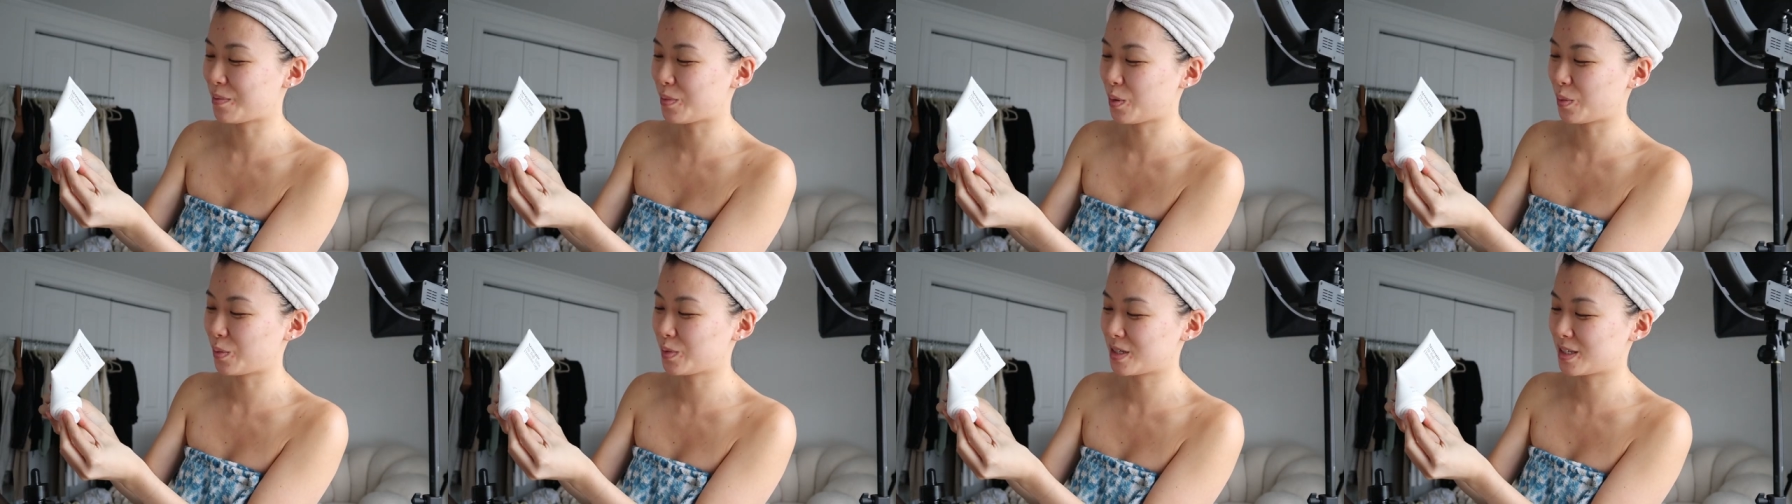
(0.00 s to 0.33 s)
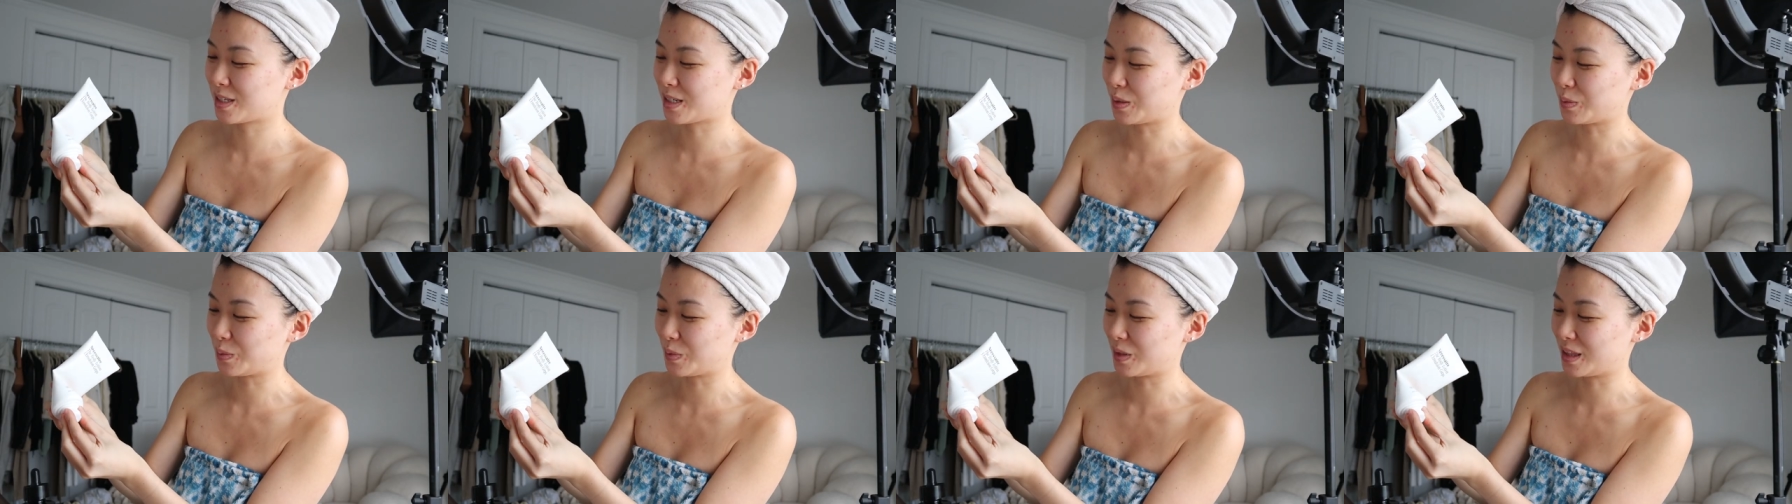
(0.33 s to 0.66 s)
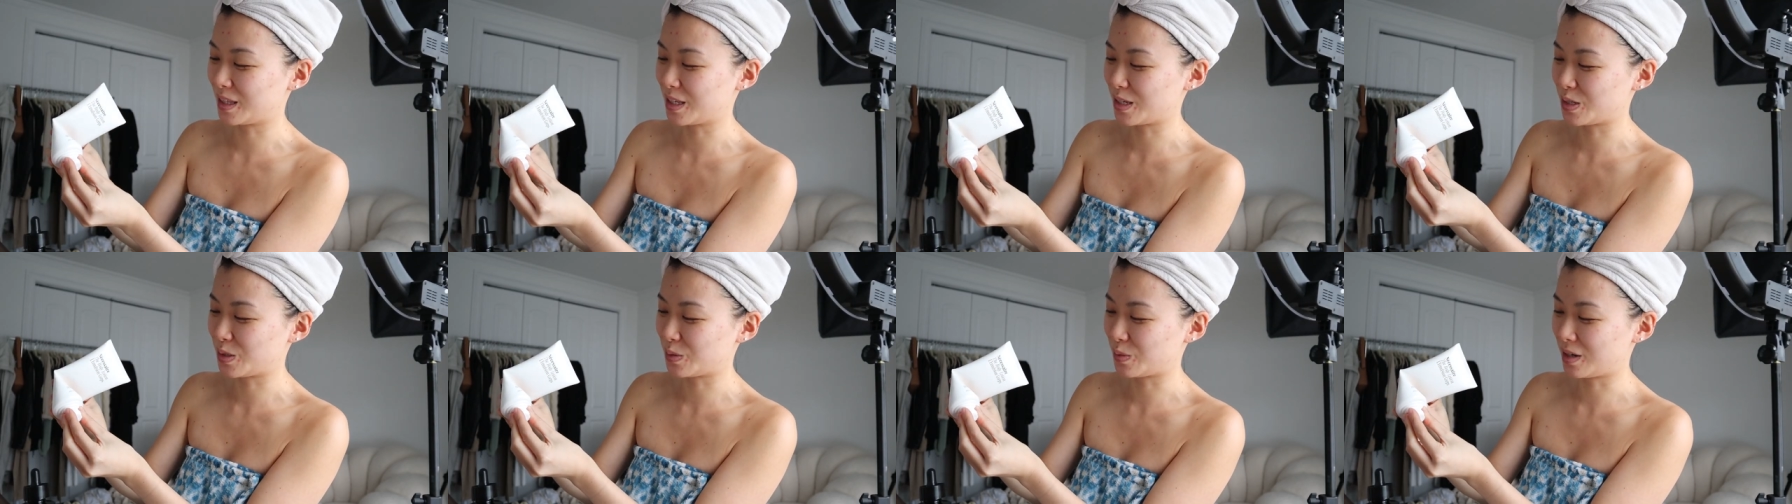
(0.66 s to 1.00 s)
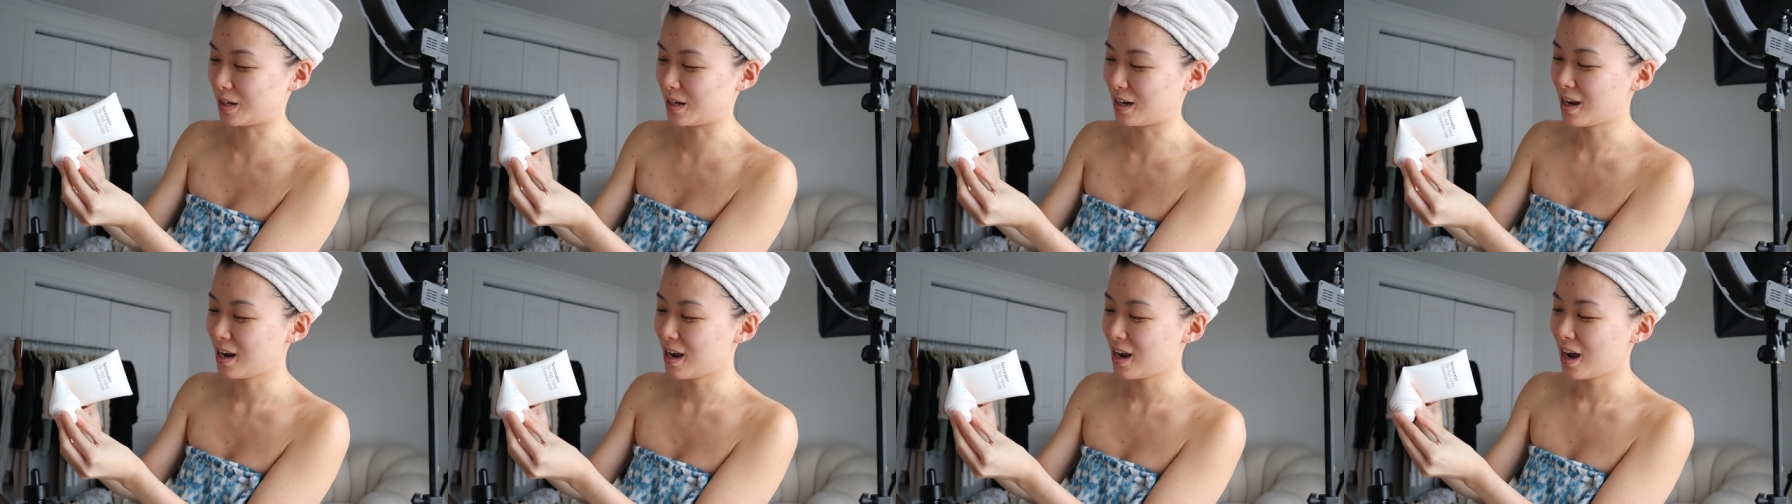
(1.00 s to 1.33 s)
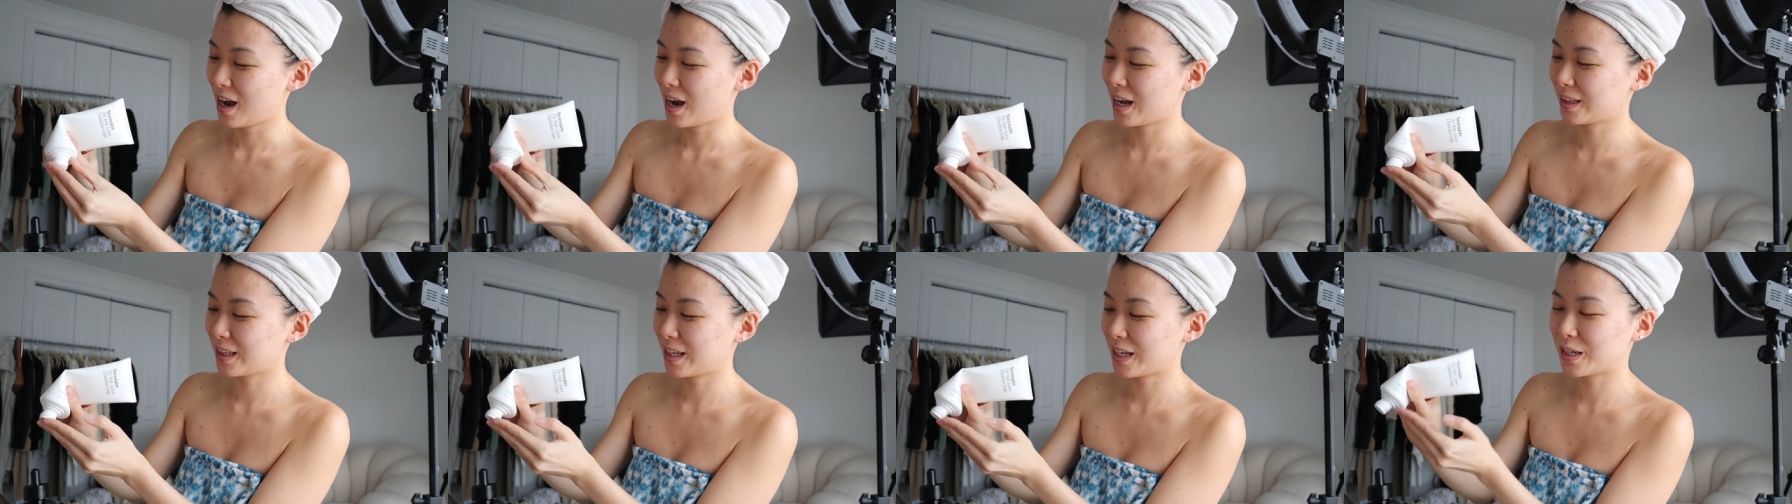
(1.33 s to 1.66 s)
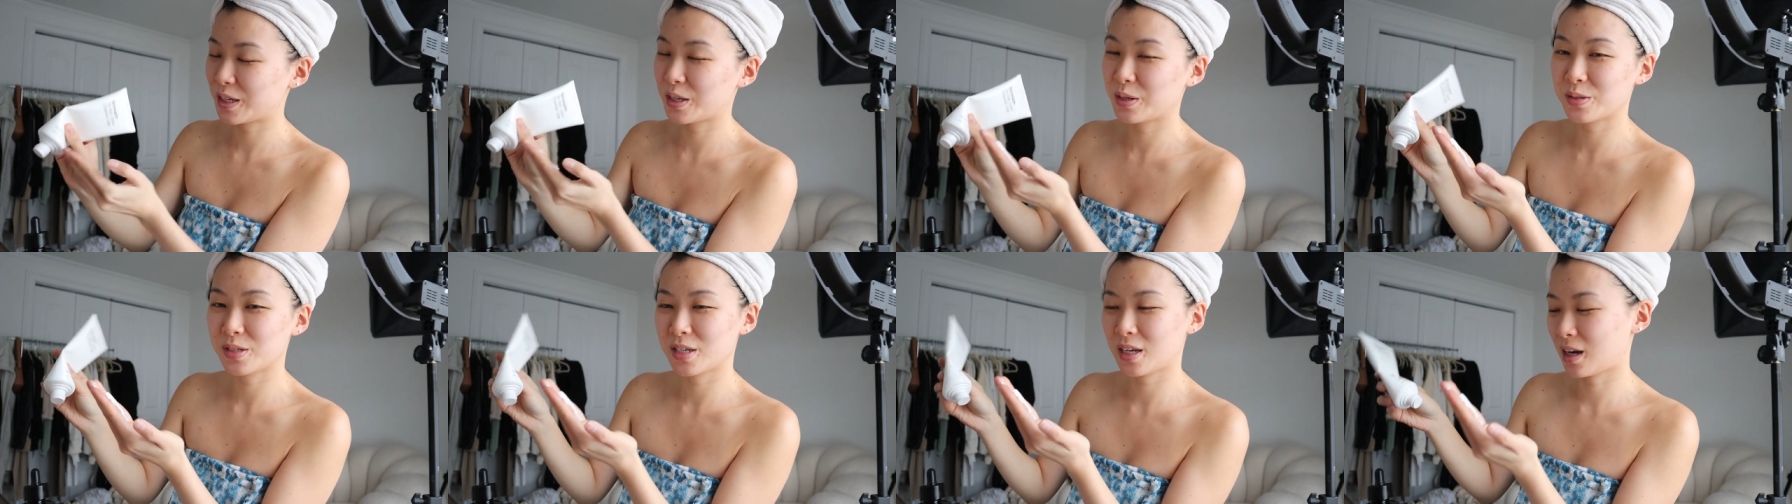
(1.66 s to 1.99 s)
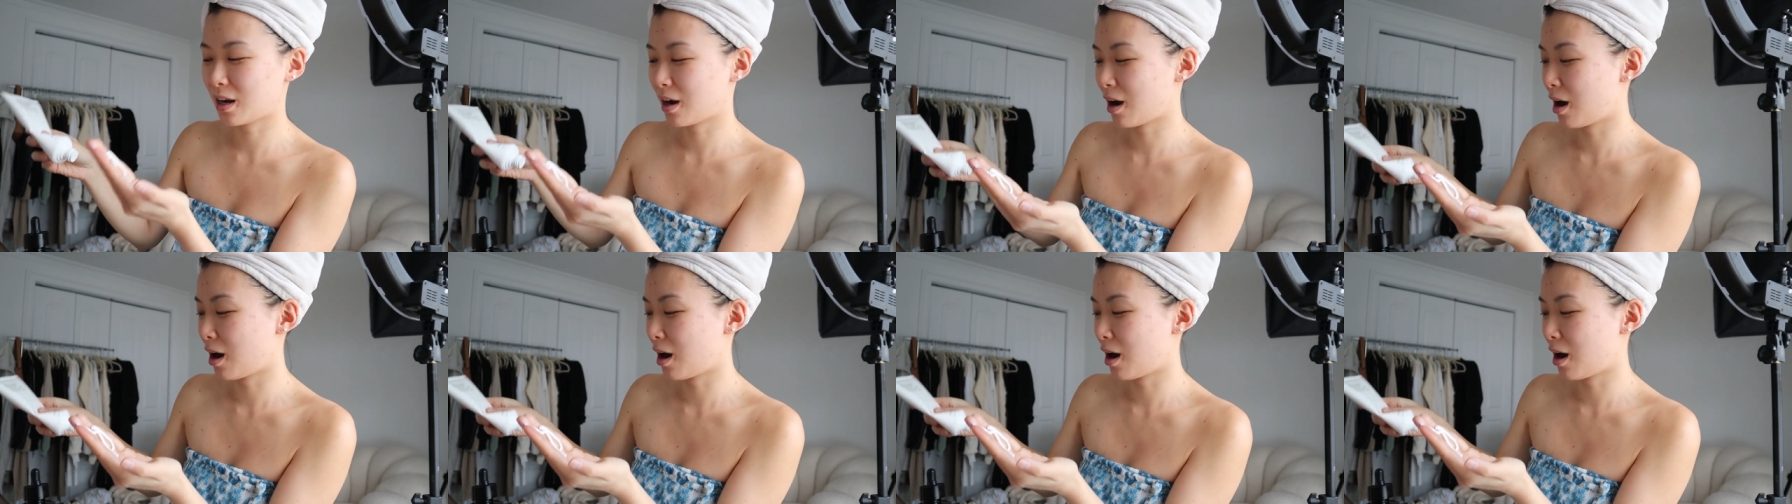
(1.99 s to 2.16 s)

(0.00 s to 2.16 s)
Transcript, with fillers: I'm almost done with this one. I like using